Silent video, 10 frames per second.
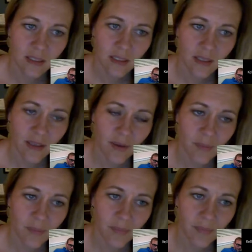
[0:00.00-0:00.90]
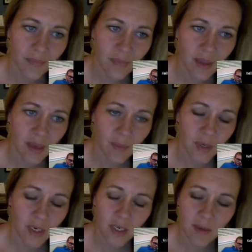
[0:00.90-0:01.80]
Yep.
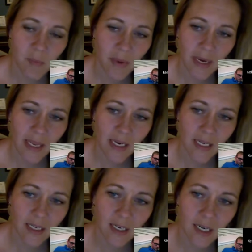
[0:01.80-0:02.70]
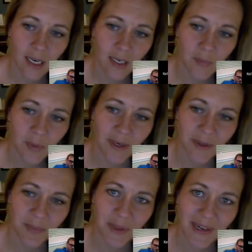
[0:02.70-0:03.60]
Hamburger and banana are not
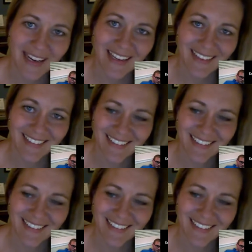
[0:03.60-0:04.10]
appropriate